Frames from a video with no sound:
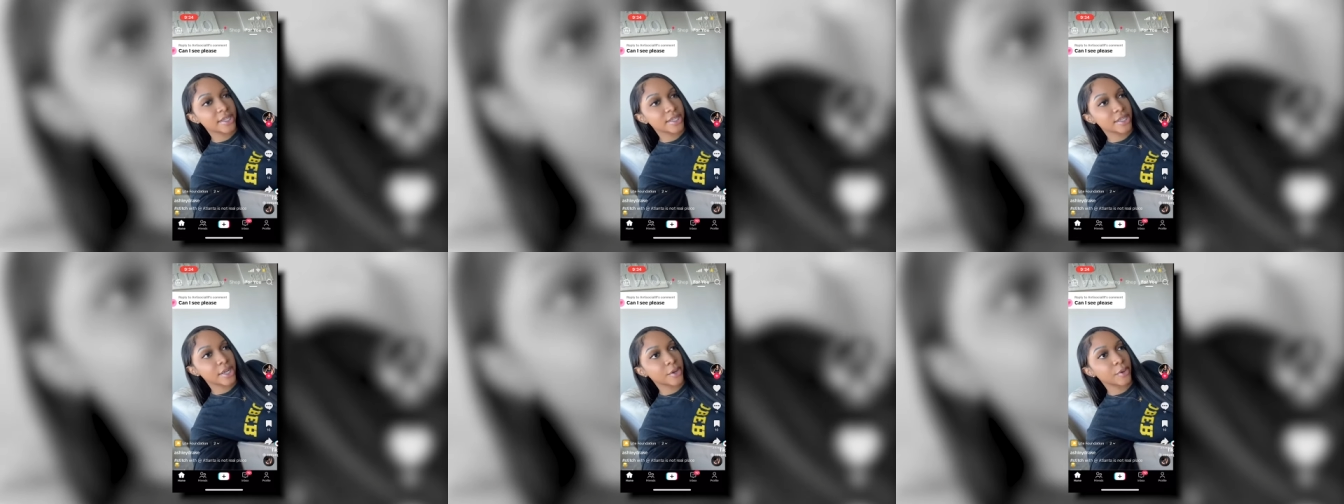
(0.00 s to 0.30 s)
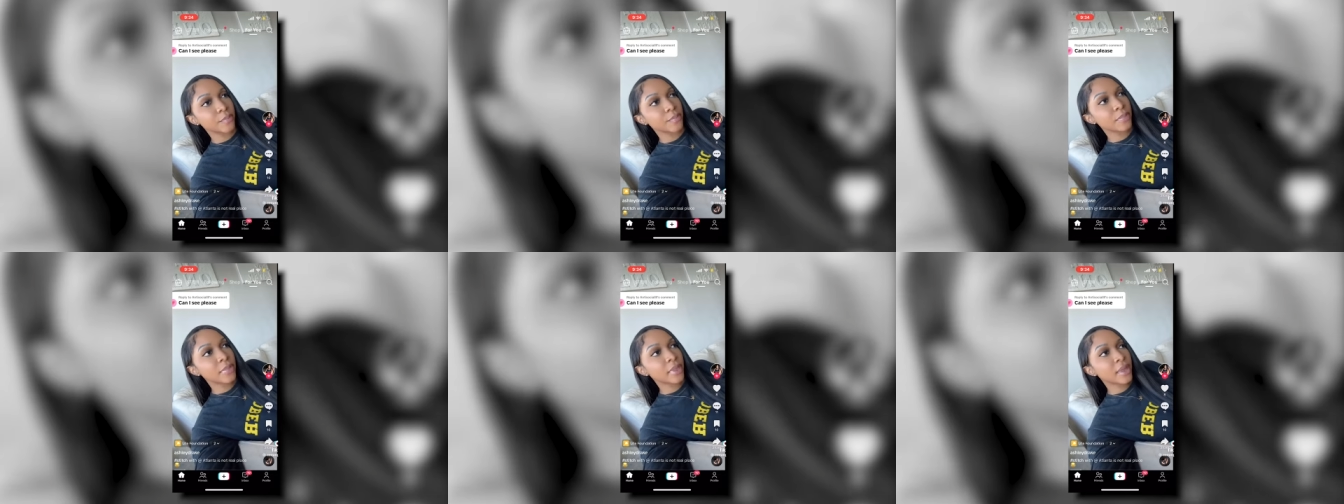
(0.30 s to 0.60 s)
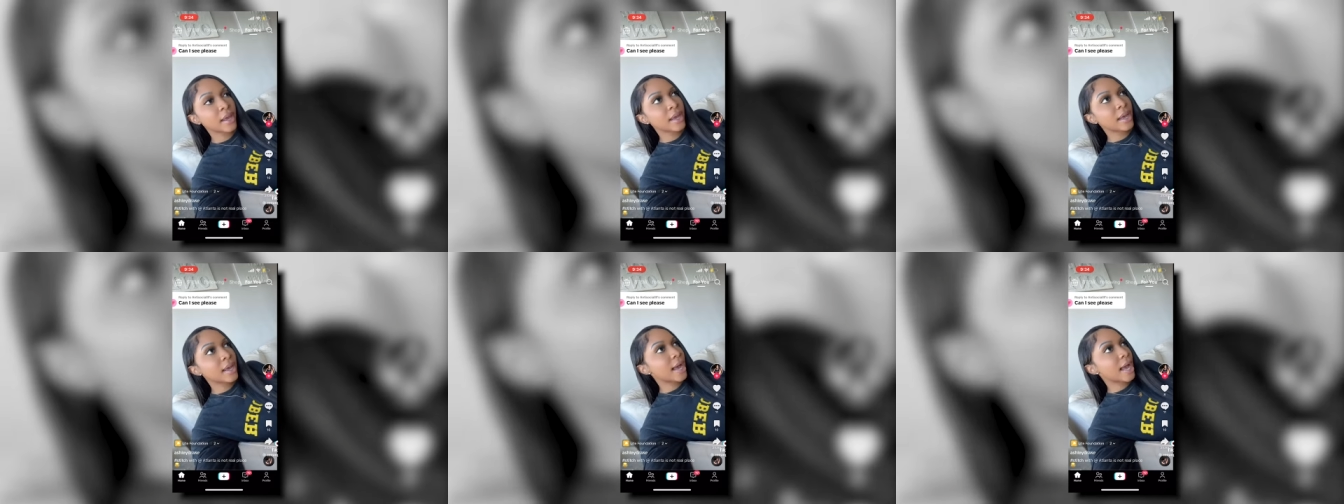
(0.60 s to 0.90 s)
So
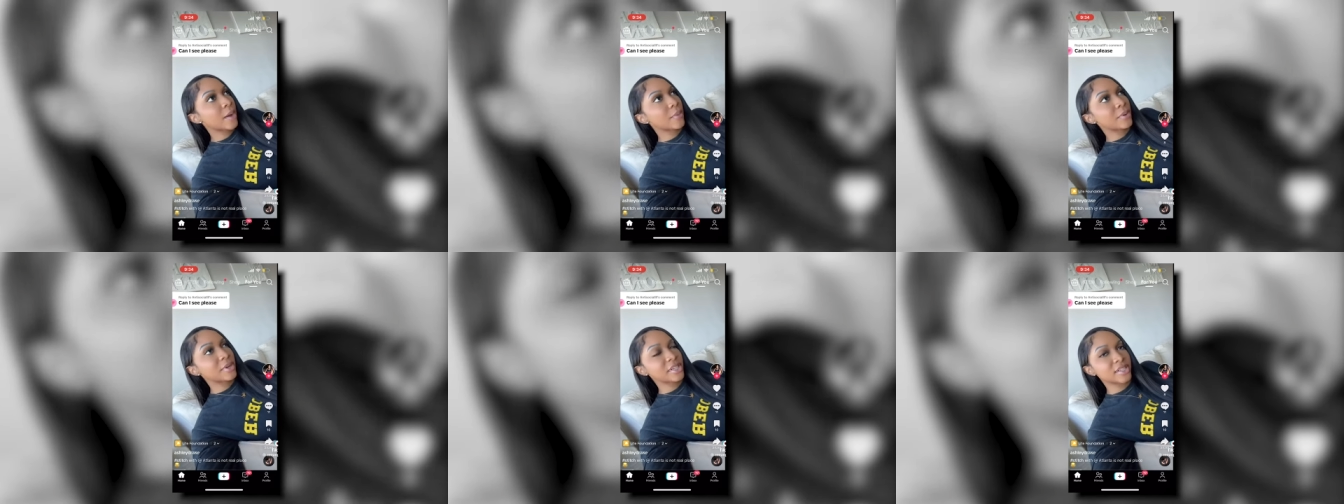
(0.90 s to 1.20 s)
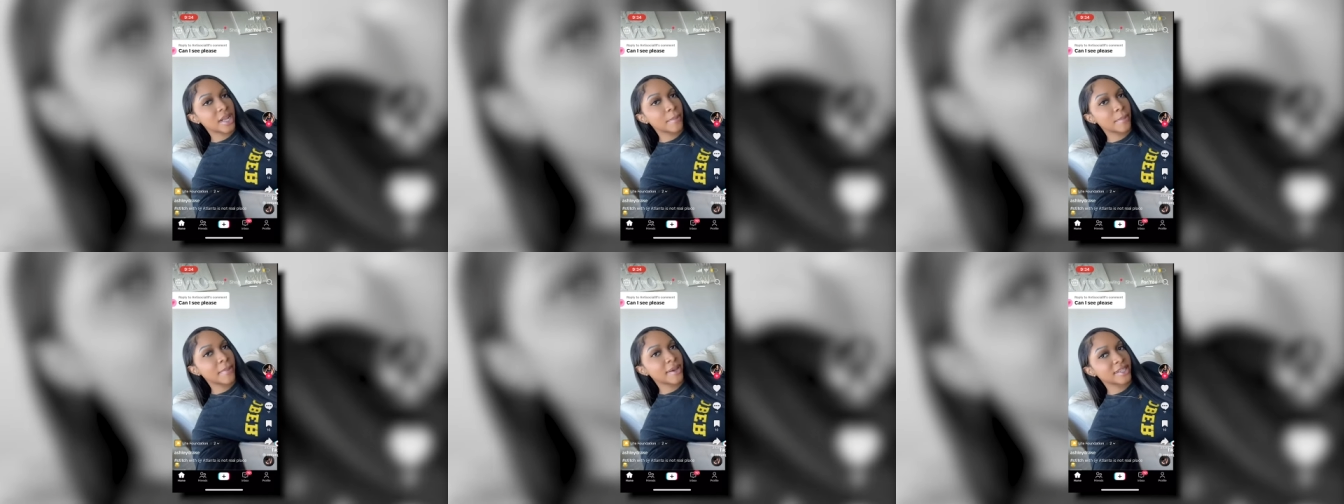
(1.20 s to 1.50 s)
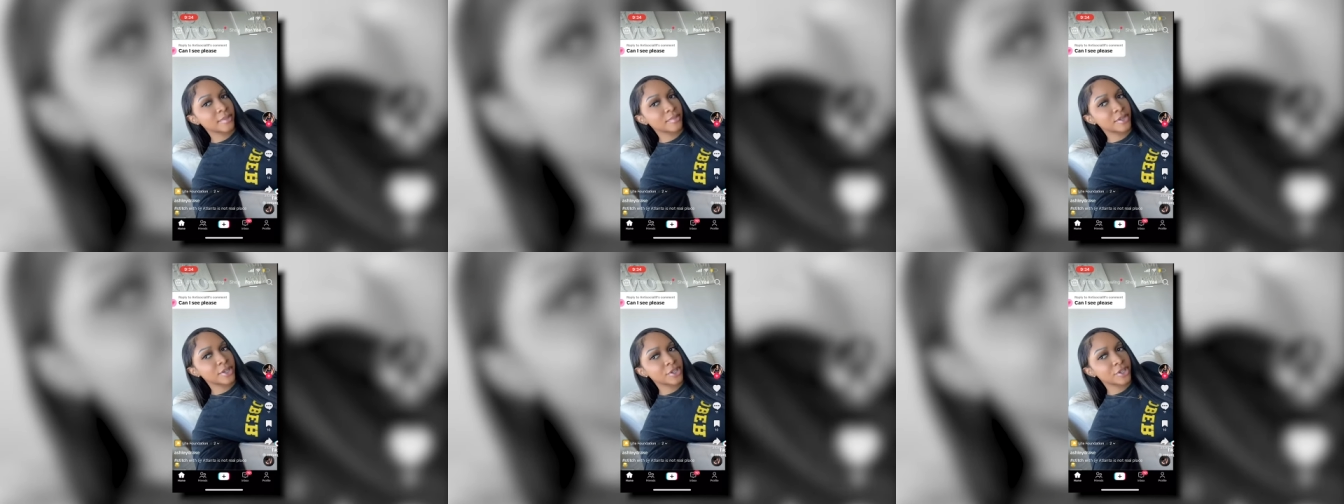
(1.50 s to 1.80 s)
I went to stop, get
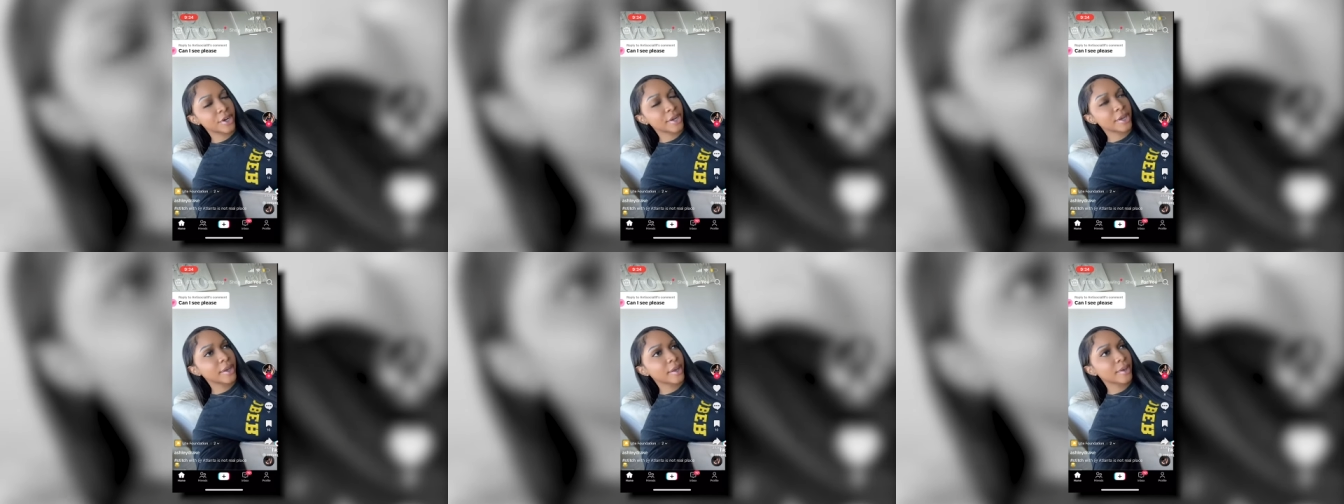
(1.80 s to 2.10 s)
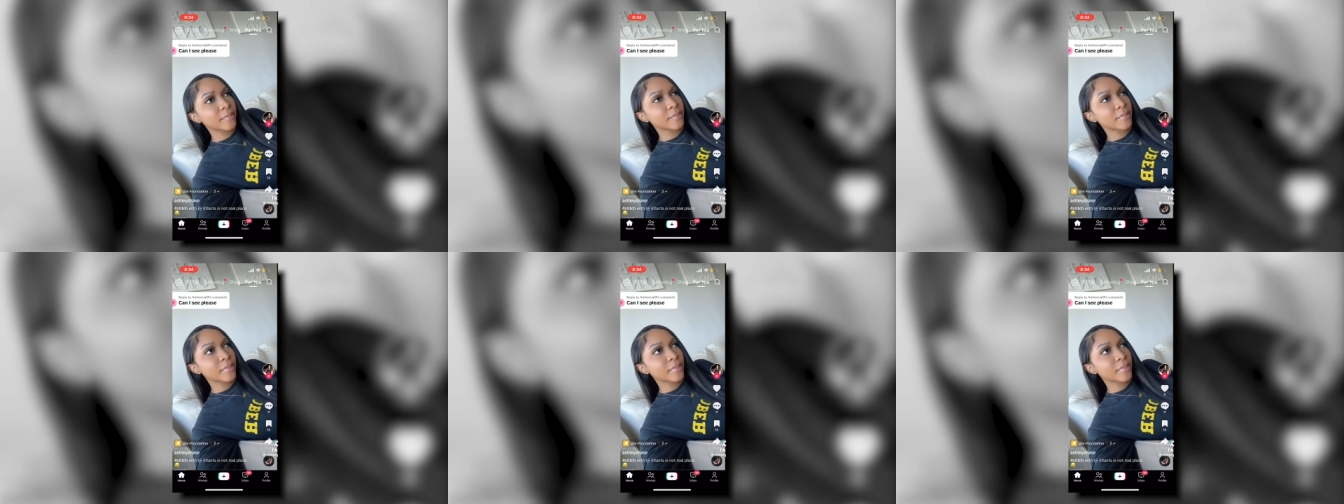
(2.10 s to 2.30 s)
something to drink.